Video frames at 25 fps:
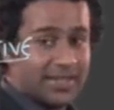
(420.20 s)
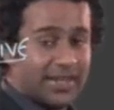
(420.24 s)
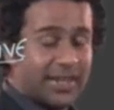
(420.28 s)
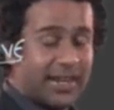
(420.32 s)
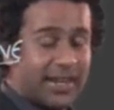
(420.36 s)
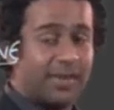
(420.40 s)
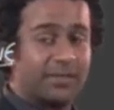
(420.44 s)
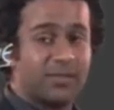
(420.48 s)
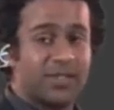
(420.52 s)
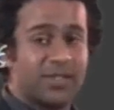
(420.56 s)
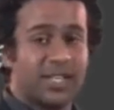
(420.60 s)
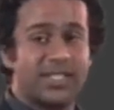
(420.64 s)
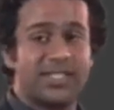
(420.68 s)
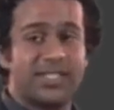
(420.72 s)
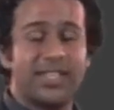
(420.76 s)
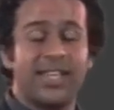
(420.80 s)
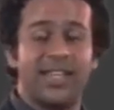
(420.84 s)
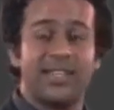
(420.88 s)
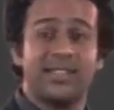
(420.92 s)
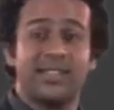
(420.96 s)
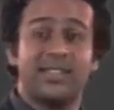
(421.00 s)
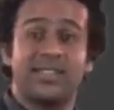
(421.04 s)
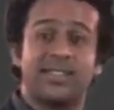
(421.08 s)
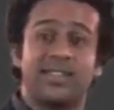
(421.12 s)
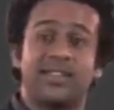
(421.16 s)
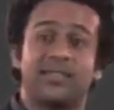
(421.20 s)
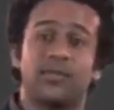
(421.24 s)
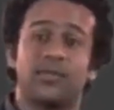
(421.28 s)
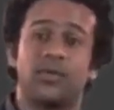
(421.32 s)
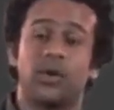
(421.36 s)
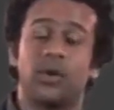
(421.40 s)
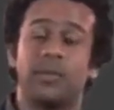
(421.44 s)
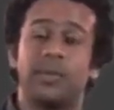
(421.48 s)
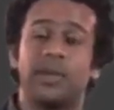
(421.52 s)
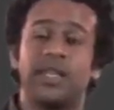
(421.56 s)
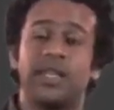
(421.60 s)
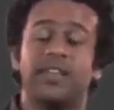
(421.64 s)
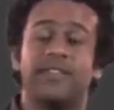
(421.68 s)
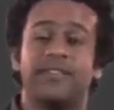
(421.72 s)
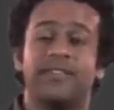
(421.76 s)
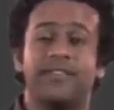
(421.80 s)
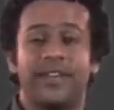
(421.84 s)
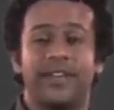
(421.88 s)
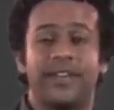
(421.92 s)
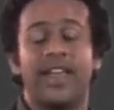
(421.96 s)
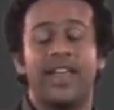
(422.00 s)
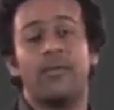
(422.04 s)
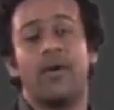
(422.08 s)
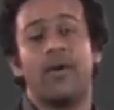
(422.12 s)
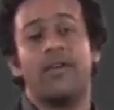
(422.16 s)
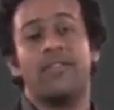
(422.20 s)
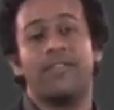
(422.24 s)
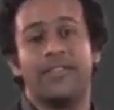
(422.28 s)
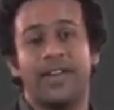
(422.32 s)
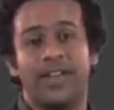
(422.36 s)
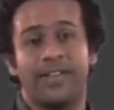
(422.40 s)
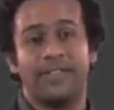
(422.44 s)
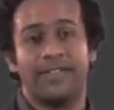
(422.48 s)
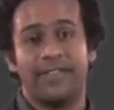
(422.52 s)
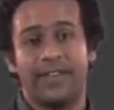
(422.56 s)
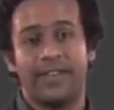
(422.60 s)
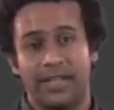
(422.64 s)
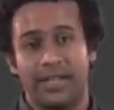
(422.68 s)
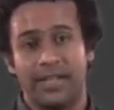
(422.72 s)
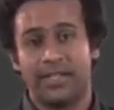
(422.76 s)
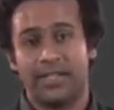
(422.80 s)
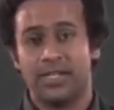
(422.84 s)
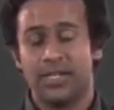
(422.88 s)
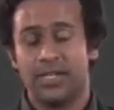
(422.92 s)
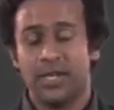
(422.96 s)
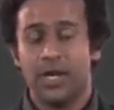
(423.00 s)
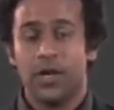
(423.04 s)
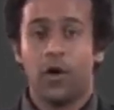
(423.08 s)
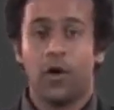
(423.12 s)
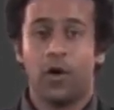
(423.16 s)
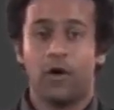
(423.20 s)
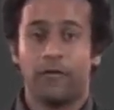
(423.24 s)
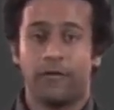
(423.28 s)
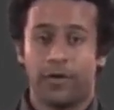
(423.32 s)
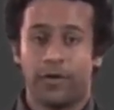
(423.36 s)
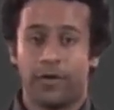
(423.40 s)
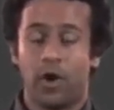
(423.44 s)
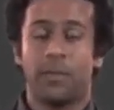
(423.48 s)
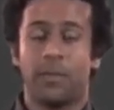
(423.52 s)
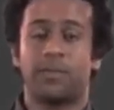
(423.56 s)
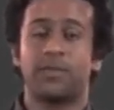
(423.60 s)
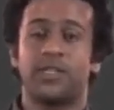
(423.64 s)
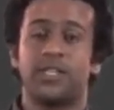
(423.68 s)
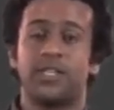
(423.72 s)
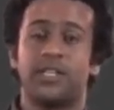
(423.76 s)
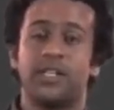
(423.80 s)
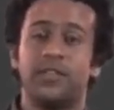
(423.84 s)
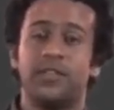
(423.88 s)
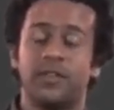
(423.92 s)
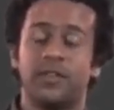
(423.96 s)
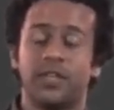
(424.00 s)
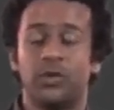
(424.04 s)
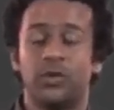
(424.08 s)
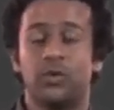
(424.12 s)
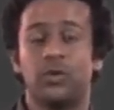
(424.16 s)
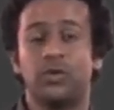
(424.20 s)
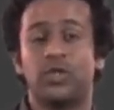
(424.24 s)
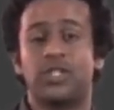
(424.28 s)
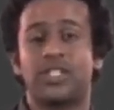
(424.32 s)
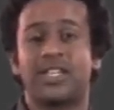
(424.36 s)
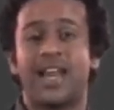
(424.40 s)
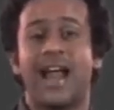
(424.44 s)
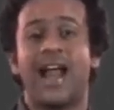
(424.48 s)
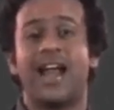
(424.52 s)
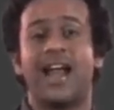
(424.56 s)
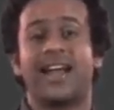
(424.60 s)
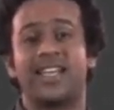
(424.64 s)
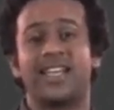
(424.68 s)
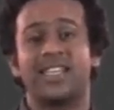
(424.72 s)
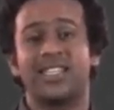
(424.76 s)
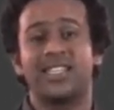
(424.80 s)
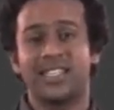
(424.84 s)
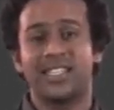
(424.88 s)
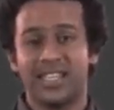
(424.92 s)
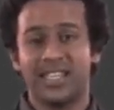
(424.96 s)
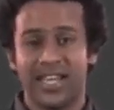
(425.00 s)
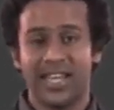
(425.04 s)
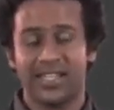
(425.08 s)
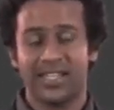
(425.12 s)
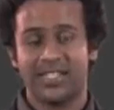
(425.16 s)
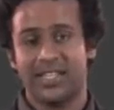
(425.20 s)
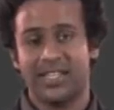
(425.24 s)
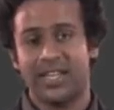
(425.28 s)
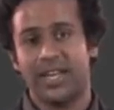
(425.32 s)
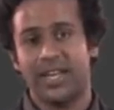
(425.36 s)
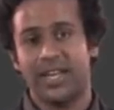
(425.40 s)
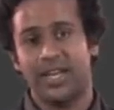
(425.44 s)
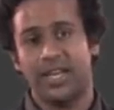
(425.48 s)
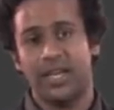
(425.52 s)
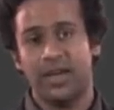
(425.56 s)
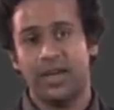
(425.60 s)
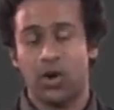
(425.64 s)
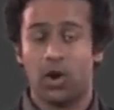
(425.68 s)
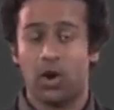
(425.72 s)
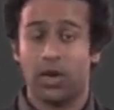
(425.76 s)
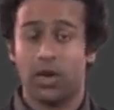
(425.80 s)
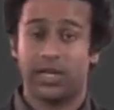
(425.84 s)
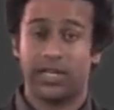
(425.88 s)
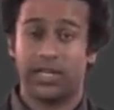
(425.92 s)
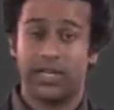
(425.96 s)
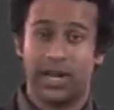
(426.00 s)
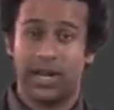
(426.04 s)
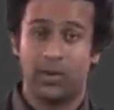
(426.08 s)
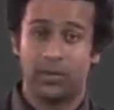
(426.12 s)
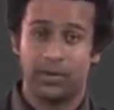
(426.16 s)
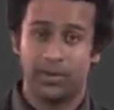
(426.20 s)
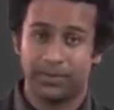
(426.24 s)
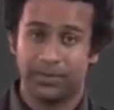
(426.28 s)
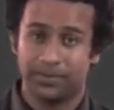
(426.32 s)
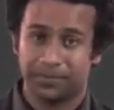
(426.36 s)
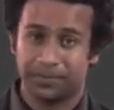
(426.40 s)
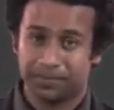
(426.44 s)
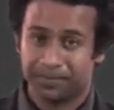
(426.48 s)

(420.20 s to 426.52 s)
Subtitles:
the name suggests, would be the frame of reference of an observer who's standing stationary on ground.